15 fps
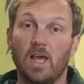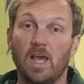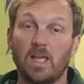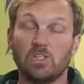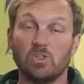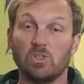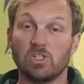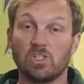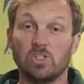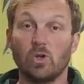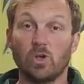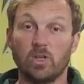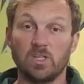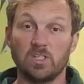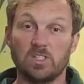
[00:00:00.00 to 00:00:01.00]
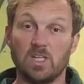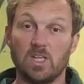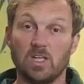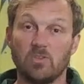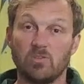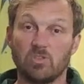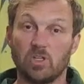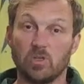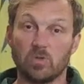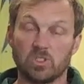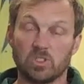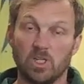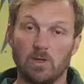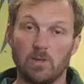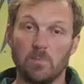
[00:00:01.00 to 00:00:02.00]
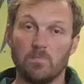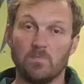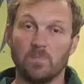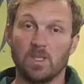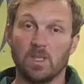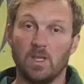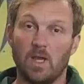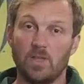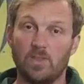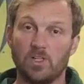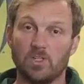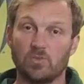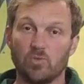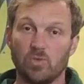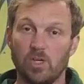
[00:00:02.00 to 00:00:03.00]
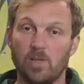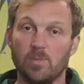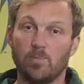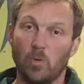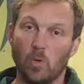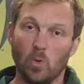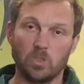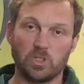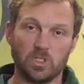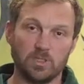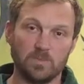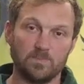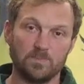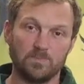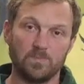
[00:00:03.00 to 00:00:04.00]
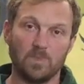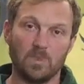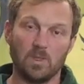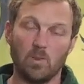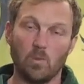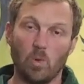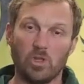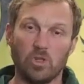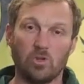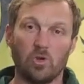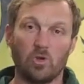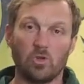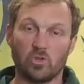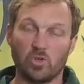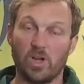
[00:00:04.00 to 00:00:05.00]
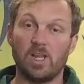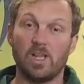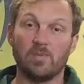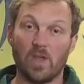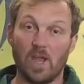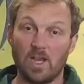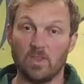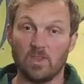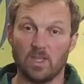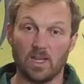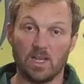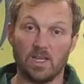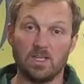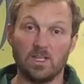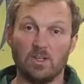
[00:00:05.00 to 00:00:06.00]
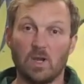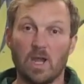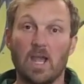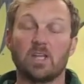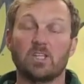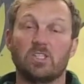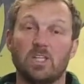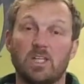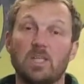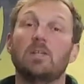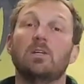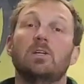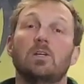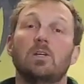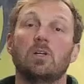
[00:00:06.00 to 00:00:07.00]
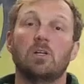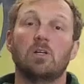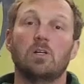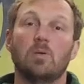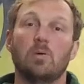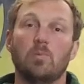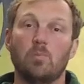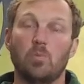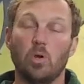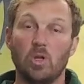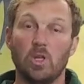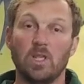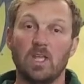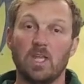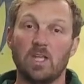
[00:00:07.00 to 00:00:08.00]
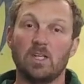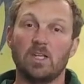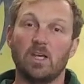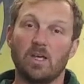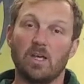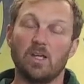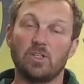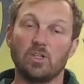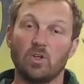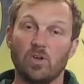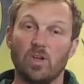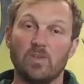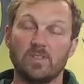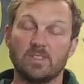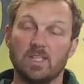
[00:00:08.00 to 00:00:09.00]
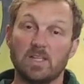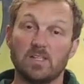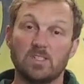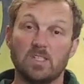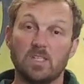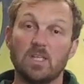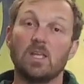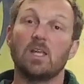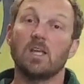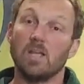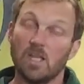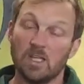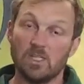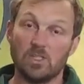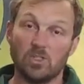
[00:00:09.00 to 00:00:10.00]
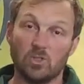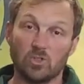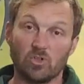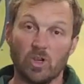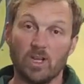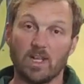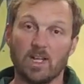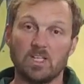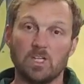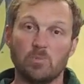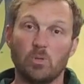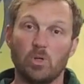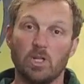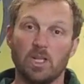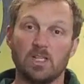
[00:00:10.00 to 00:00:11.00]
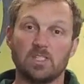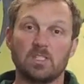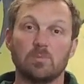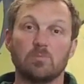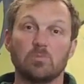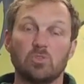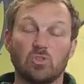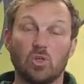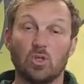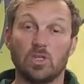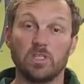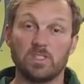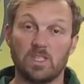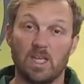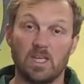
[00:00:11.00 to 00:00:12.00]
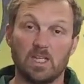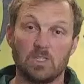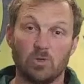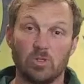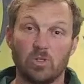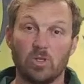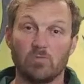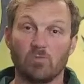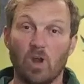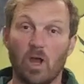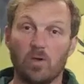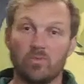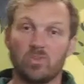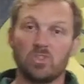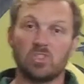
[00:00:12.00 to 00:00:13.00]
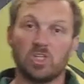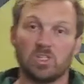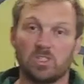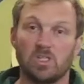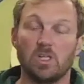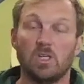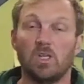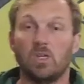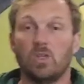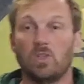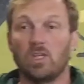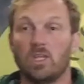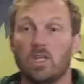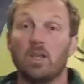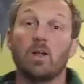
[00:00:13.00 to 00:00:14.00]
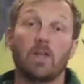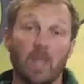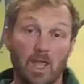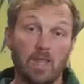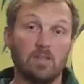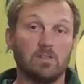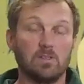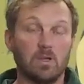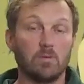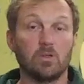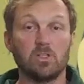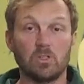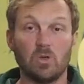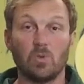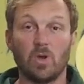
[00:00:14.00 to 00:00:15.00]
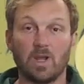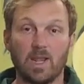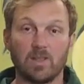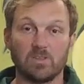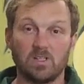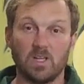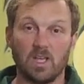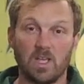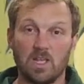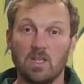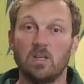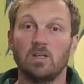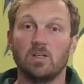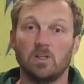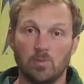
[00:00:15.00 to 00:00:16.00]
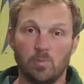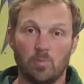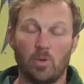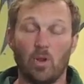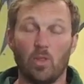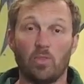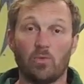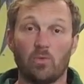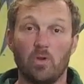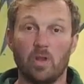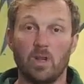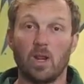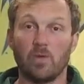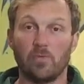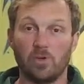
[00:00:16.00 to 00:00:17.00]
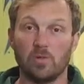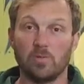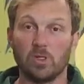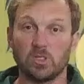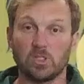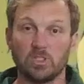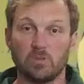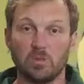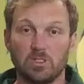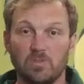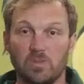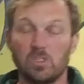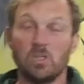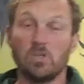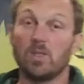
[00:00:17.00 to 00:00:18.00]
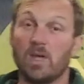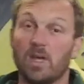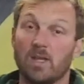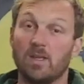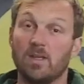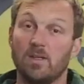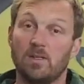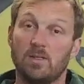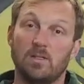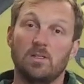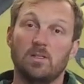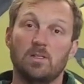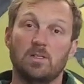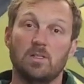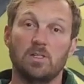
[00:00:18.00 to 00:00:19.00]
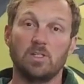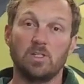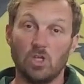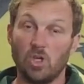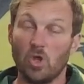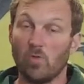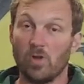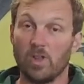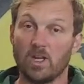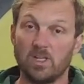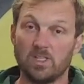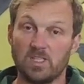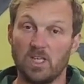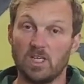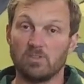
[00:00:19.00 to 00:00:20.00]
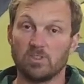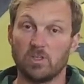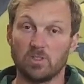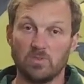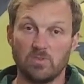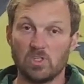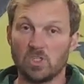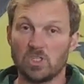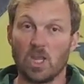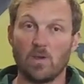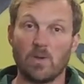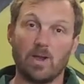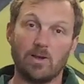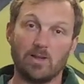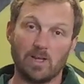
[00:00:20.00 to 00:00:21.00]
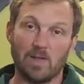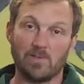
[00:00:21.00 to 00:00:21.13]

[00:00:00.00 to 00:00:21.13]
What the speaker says: and you're just not going to see any results. So I think it's really important when you're training for anything in that you're actually putting in a degree of intensity into your training and actually putting in some good intent into what you're doing, rather than just thinking, okay, I'm going to do a workout today, plod through it, go through the motions. Because if you do that, you're not really going to see any results. If you just go out and